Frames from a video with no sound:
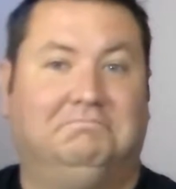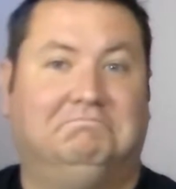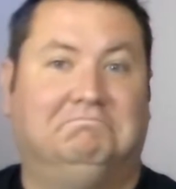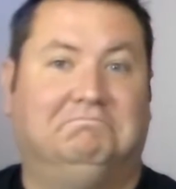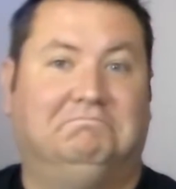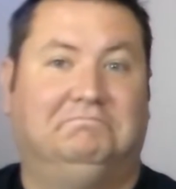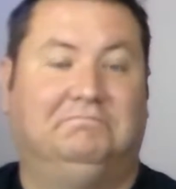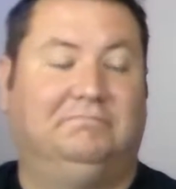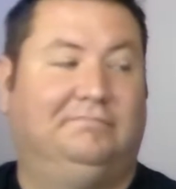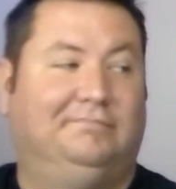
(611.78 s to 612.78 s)

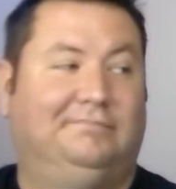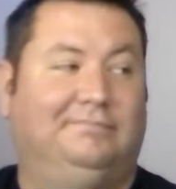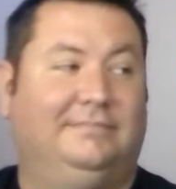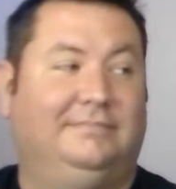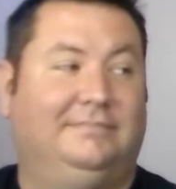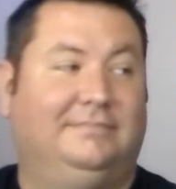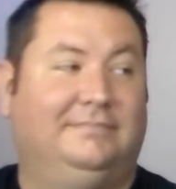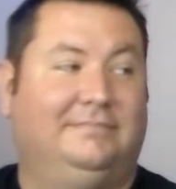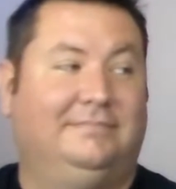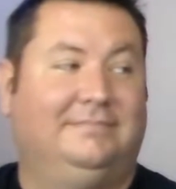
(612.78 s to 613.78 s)

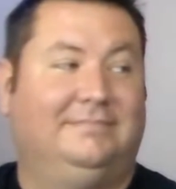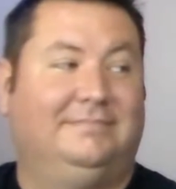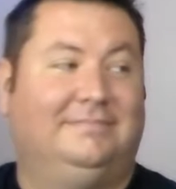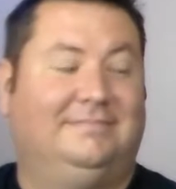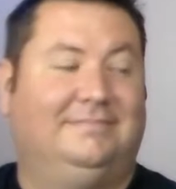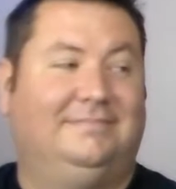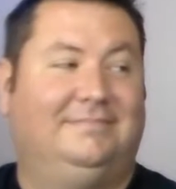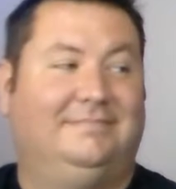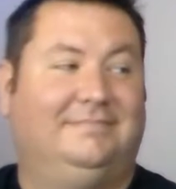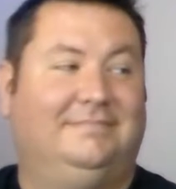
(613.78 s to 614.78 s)

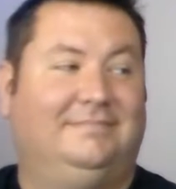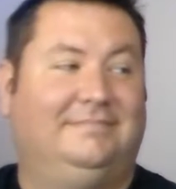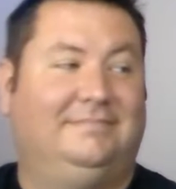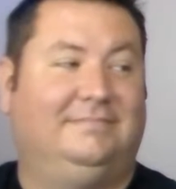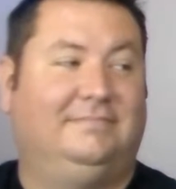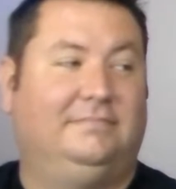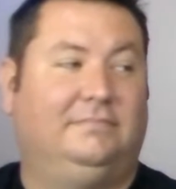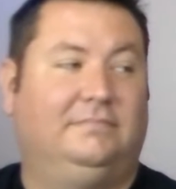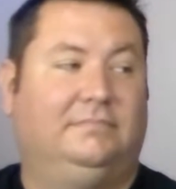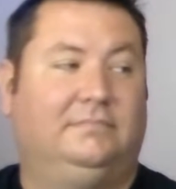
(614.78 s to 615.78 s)

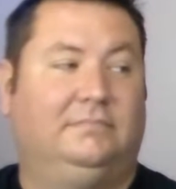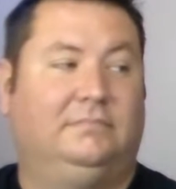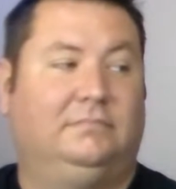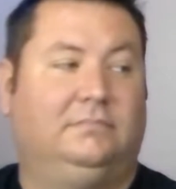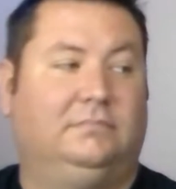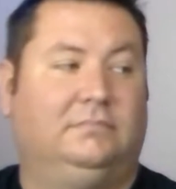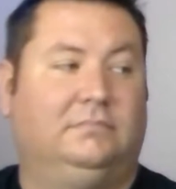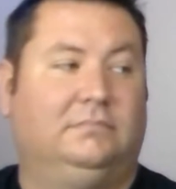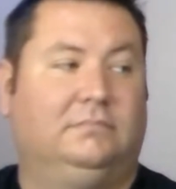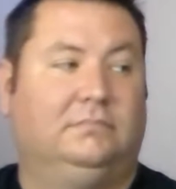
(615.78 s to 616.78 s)

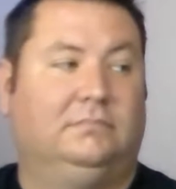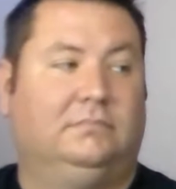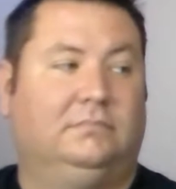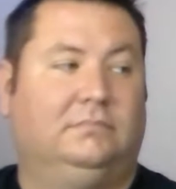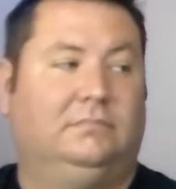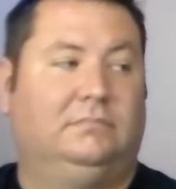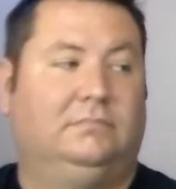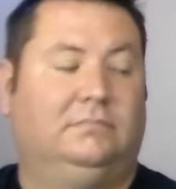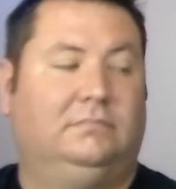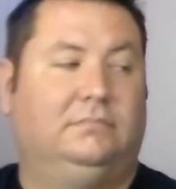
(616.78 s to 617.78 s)

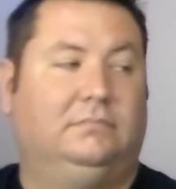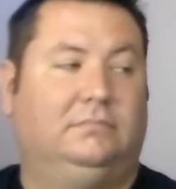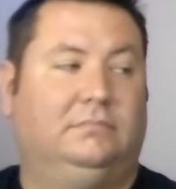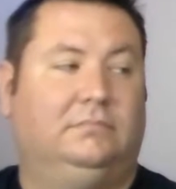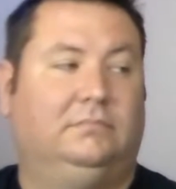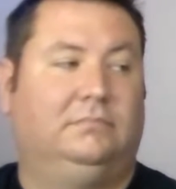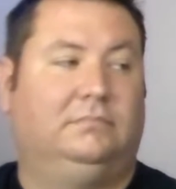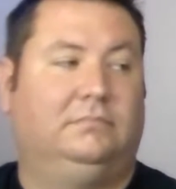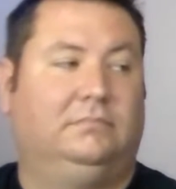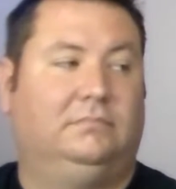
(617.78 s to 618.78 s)

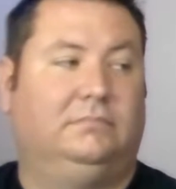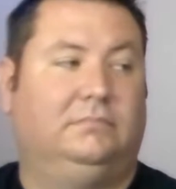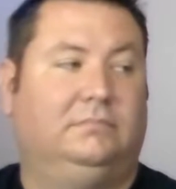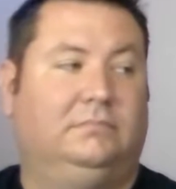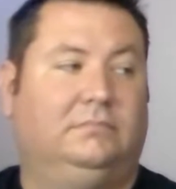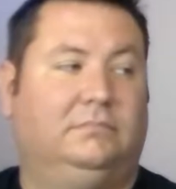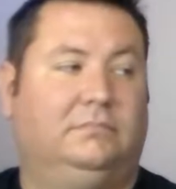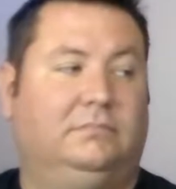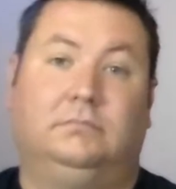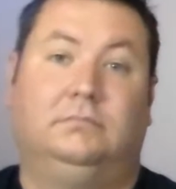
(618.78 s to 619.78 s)
No words are spoken by the person on screen.